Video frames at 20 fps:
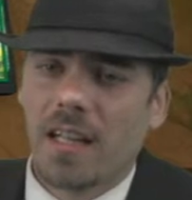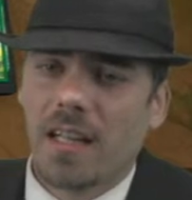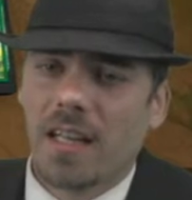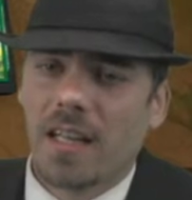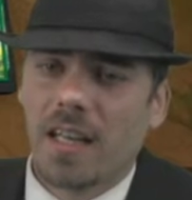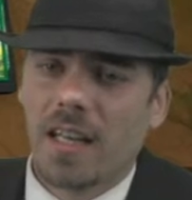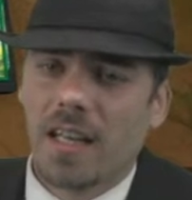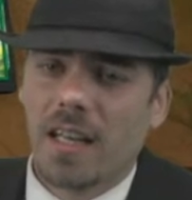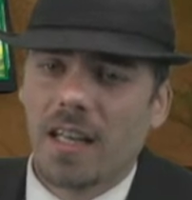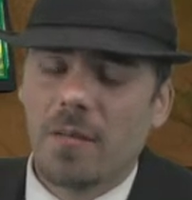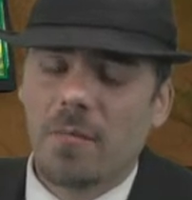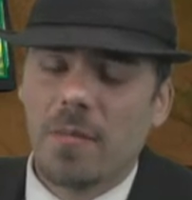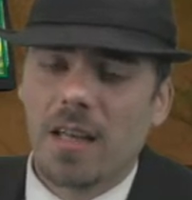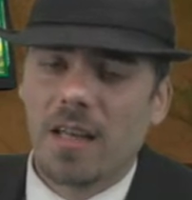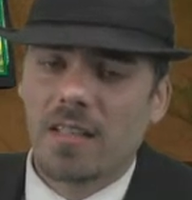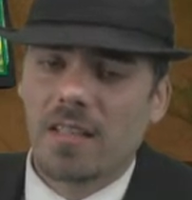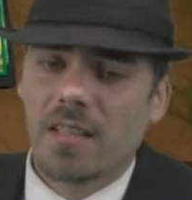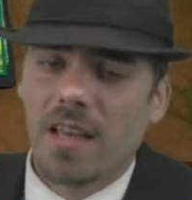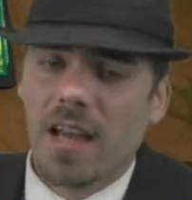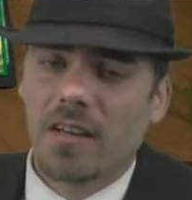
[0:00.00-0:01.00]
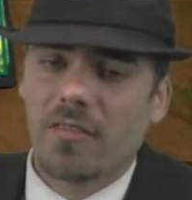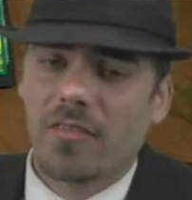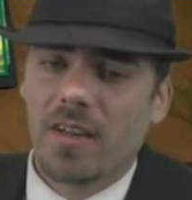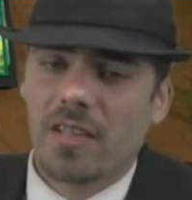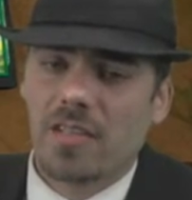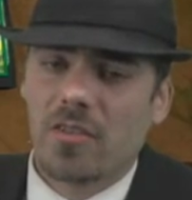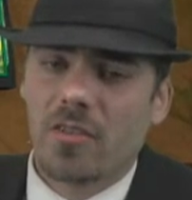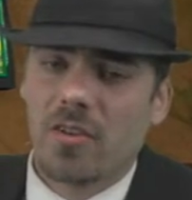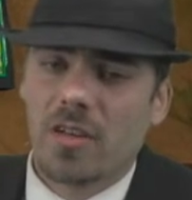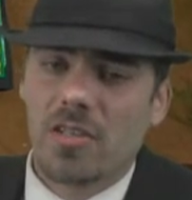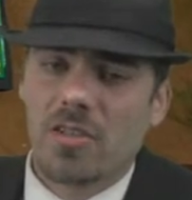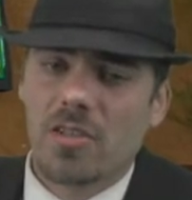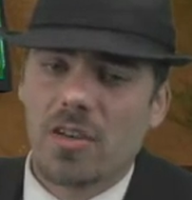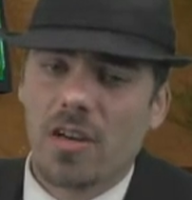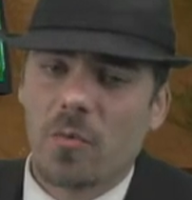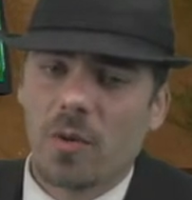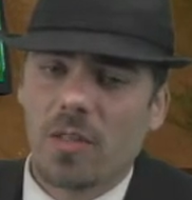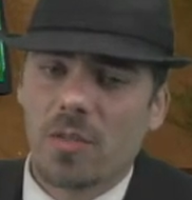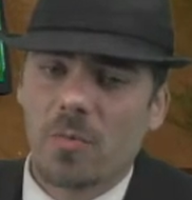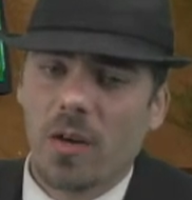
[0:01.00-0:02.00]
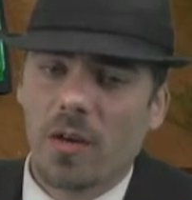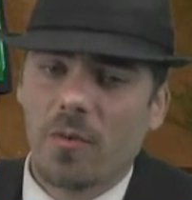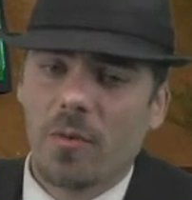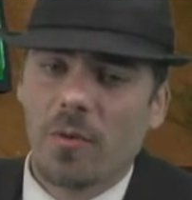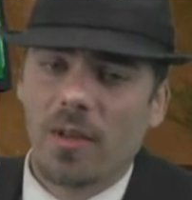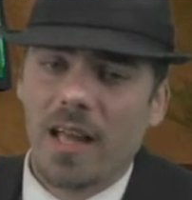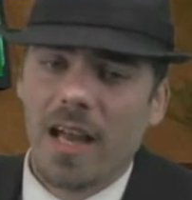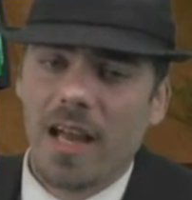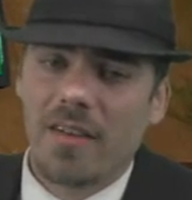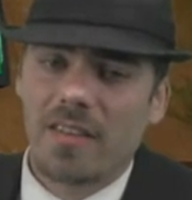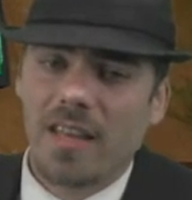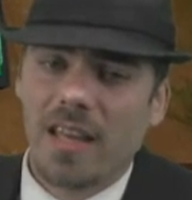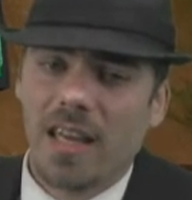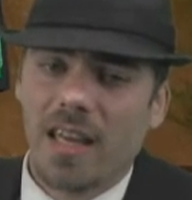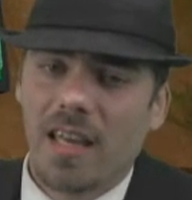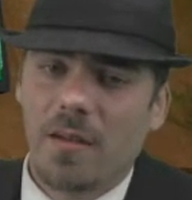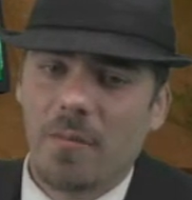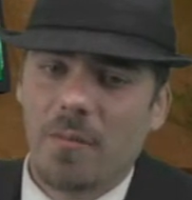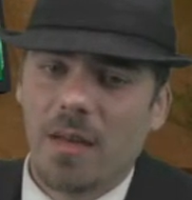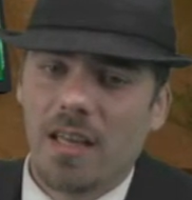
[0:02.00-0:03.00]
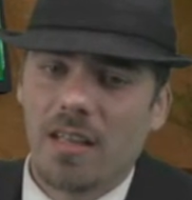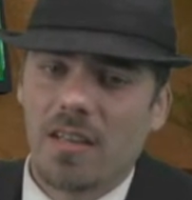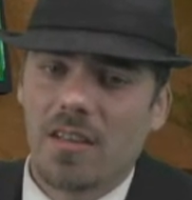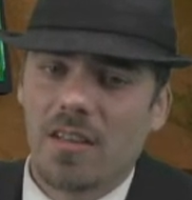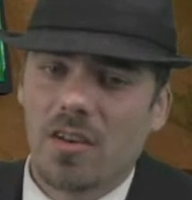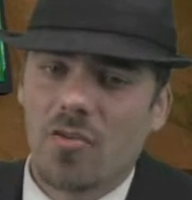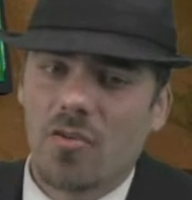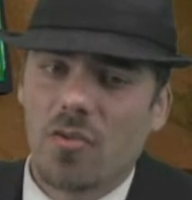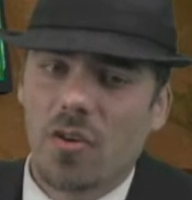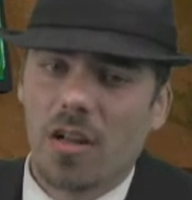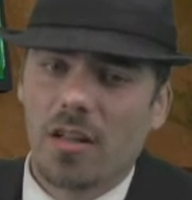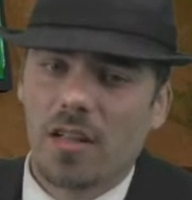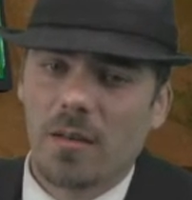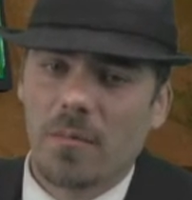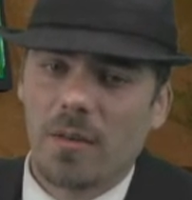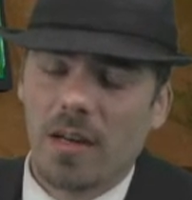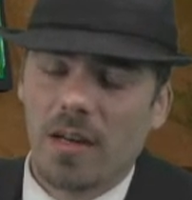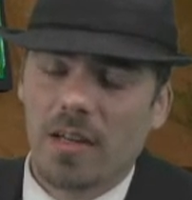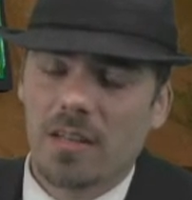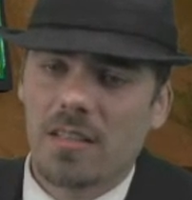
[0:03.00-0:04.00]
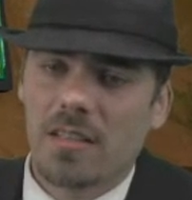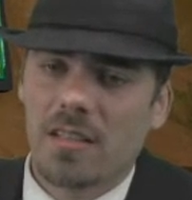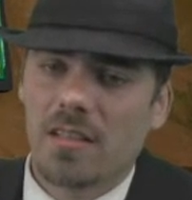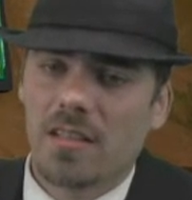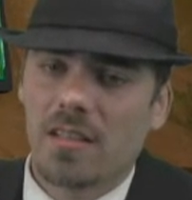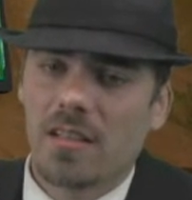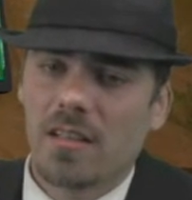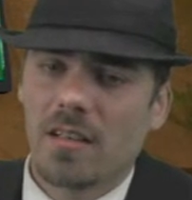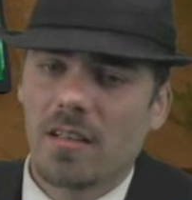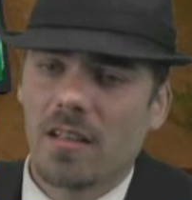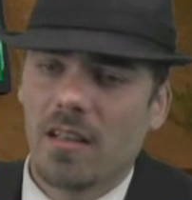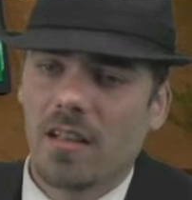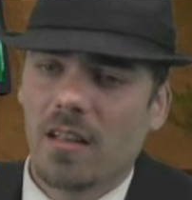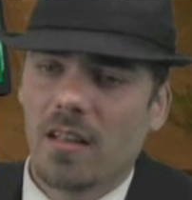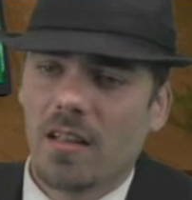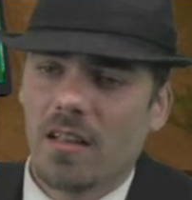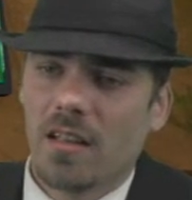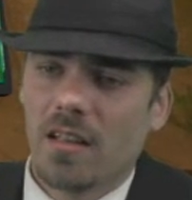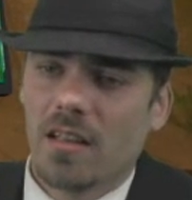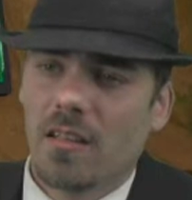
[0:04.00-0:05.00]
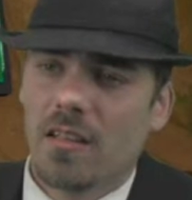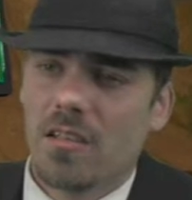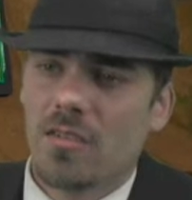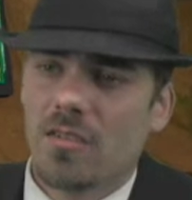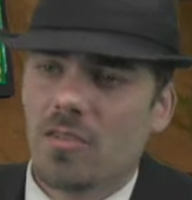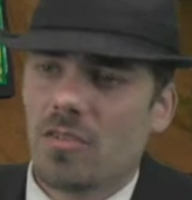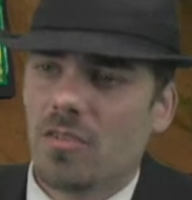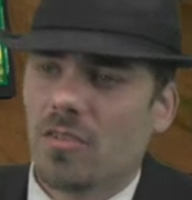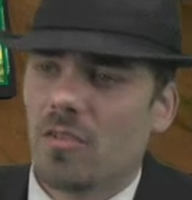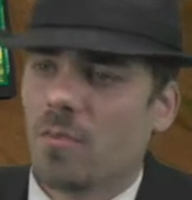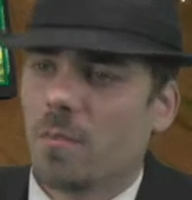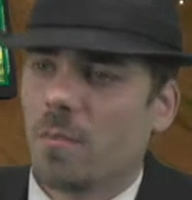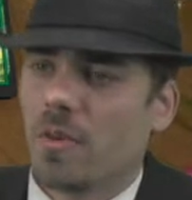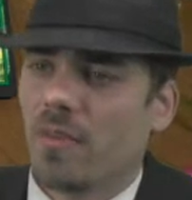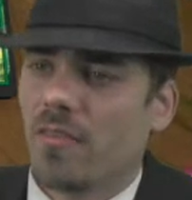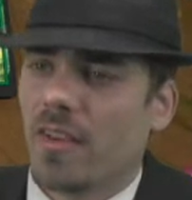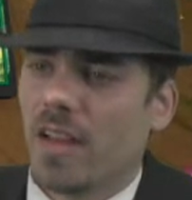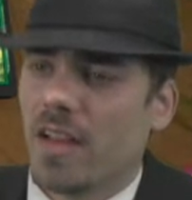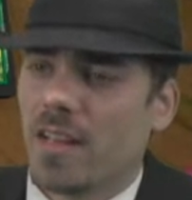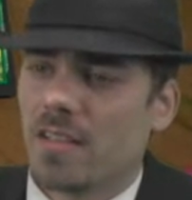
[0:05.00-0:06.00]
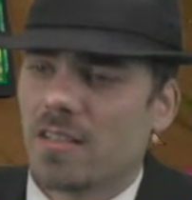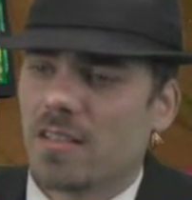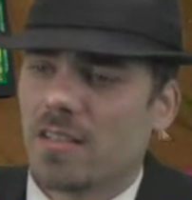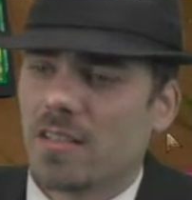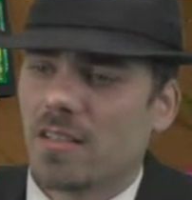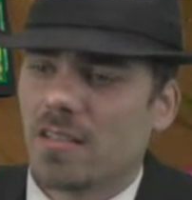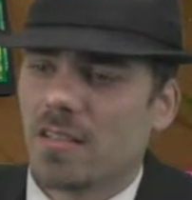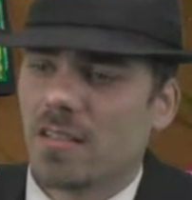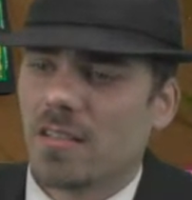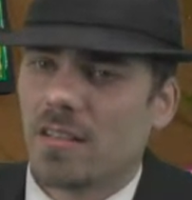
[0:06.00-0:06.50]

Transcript: going to get in, make a sacrifice a creature, at which point we will have to animate the Crawling Barrens to prevent